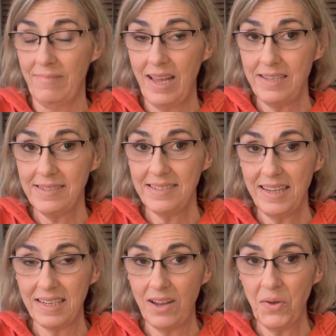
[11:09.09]
I just
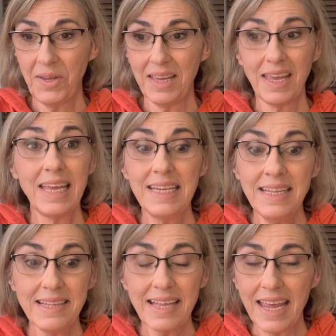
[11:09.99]
thought, okay, he didn't
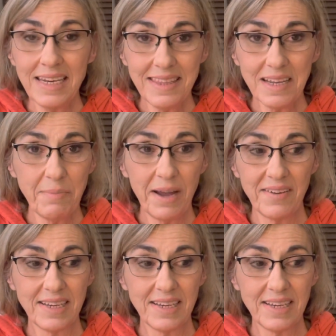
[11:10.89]
say anything about it.